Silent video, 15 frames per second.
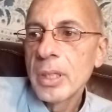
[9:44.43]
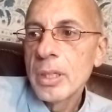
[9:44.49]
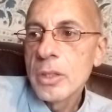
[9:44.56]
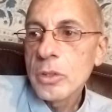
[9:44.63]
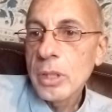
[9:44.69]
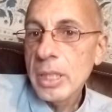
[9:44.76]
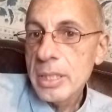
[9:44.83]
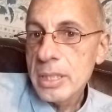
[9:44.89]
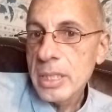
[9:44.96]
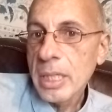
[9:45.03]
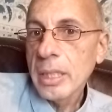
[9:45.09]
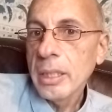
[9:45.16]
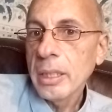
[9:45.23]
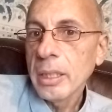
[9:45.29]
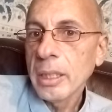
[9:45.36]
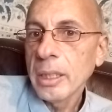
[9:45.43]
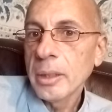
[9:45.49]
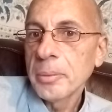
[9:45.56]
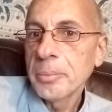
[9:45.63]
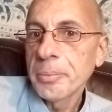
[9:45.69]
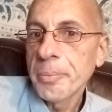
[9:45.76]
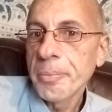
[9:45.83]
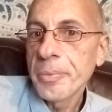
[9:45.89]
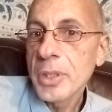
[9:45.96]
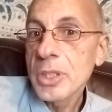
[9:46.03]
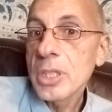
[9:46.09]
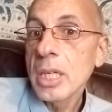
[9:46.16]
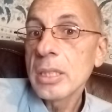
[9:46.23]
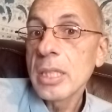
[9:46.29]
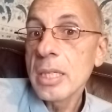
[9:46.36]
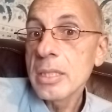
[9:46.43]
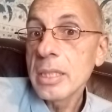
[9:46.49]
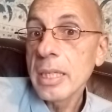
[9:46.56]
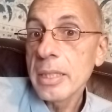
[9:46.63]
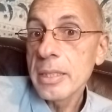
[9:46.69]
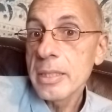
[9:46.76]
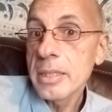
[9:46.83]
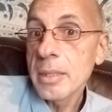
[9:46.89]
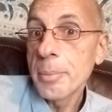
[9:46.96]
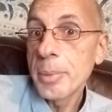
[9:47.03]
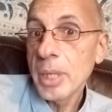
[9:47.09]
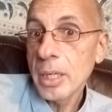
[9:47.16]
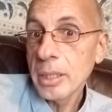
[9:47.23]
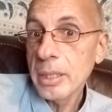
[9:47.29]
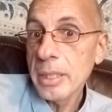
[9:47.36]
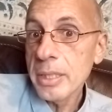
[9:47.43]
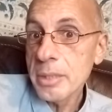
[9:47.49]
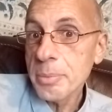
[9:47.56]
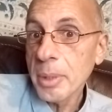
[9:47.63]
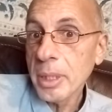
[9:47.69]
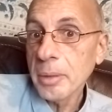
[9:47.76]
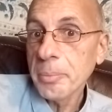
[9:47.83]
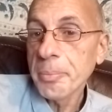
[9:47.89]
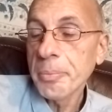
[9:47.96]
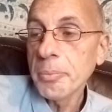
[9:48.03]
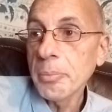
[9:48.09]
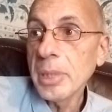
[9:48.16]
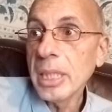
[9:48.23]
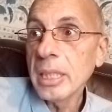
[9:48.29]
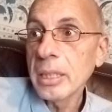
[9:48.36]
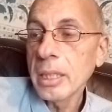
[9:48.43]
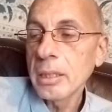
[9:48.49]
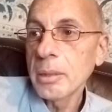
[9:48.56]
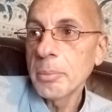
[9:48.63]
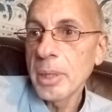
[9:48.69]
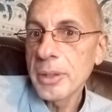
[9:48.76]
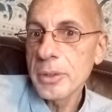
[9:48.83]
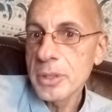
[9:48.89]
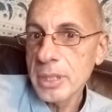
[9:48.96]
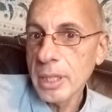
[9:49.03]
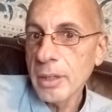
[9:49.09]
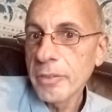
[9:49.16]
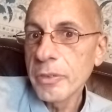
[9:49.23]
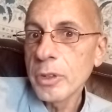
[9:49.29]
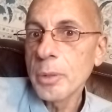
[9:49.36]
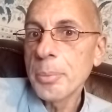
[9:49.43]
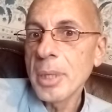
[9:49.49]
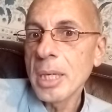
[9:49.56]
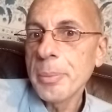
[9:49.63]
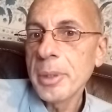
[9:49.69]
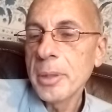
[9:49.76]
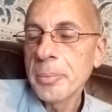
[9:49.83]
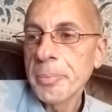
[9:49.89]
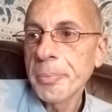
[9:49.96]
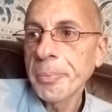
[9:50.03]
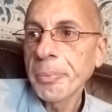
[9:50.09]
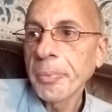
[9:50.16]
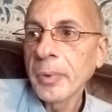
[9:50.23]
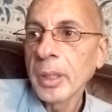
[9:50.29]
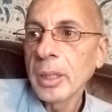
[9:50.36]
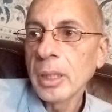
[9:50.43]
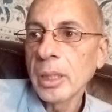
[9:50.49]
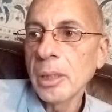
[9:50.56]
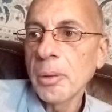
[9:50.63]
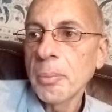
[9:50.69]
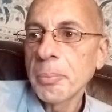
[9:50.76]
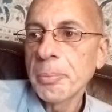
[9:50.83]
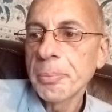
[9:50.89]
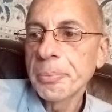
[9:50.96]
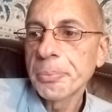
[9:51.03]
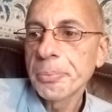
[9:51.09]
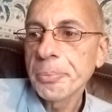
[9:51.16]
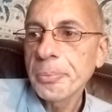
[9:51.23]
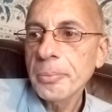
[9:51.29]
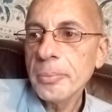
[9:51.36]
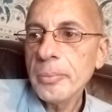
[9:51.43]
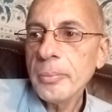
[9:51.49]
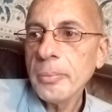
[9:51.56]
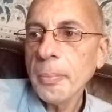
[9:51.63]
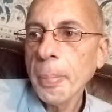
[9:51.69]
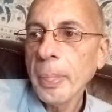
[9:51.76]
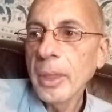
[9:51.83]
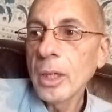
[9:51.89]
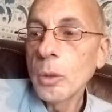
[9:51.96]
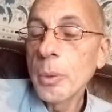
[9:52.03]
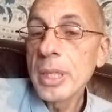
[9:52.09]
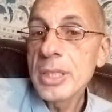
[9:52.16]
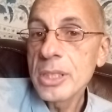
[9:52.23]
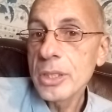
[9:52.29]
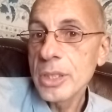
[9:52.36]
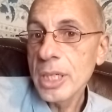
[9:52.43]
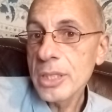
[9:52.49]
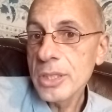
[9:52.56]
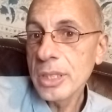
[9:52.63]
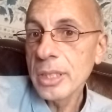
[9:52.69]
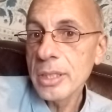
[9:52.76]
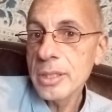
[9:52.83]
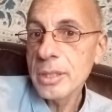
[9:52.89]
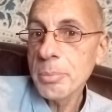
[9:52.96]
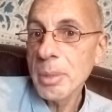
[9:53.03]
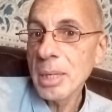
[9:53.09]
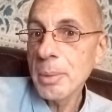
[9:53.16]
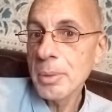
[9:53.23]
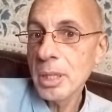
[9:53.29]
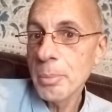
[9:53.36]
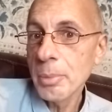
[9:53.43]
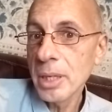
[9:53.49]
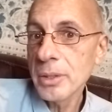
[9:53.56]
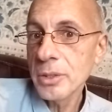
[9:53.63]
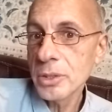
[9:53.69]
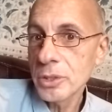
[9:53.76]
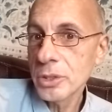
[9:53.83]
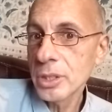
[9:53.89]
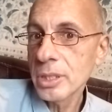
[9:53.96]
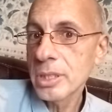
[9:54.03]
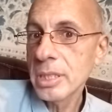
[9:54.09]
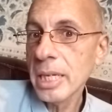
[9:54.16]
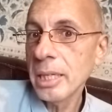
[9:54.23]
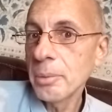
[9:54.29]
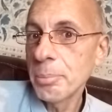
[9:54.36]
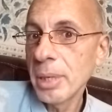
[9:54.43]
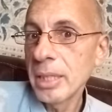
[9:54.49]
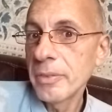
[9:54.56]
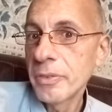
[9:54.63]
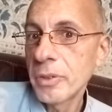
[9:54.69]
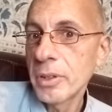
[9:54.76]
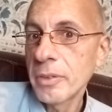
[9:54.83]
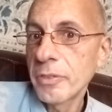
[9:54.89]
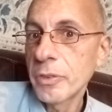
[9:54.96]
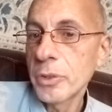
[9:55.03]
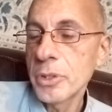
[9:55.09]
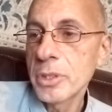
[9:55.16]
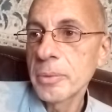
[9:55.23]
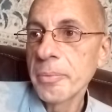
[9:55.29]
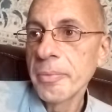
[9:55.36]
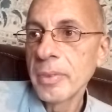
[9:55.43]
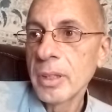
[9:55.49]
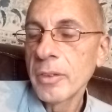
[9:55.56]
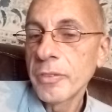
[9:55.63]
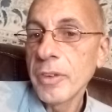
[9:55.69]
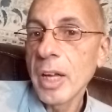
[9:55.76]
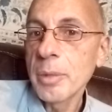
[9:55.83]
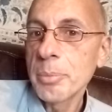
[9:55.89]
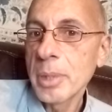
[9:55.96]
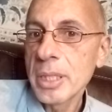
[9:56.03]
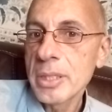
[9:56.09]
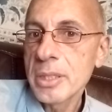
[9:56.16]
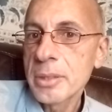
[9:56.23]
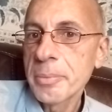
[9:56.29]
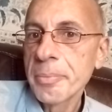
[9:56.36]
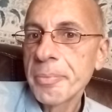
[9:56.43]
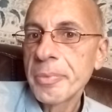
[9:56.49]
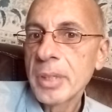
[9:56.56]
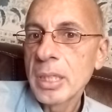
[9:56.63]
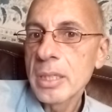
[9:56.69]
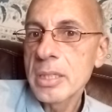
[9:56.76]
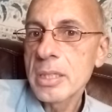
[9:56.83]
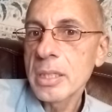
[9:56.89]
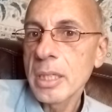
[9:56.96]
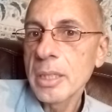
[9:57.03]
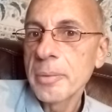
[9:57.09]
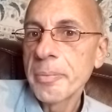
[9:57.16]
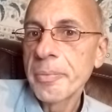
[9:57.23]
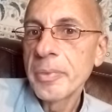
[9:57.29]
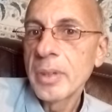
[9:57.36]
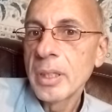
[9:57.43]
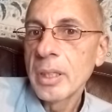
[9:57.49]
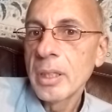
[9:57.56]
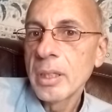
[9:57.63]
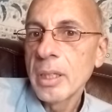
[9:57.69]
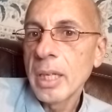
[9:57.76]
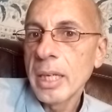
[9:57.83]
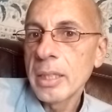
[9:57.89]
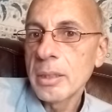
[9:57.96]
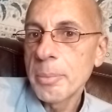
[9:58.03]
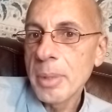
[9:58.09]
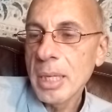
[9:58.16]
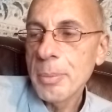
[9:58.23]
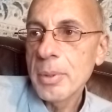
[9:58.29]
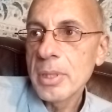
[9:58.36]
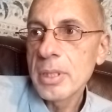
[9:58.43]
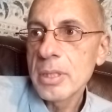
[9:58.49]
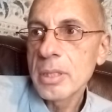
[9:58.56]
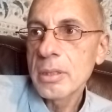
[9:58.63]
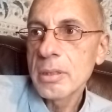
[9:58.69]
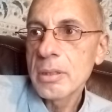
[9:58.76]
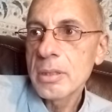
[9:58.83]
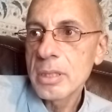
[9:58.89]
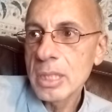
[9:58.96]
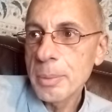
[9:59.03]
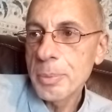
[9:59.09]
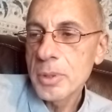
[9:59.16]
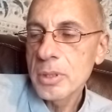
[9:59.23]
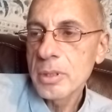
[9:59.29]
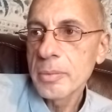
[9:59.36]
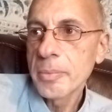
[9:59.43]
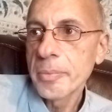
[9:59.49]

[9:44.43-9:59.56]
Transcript: so let's say um, the child does get his symbiotic needs met, meaning that the mother's there for the baby. Um, you know, one suggestion is maybe the mother should just stay in bed for the first five months, let's say, and the baby sleeps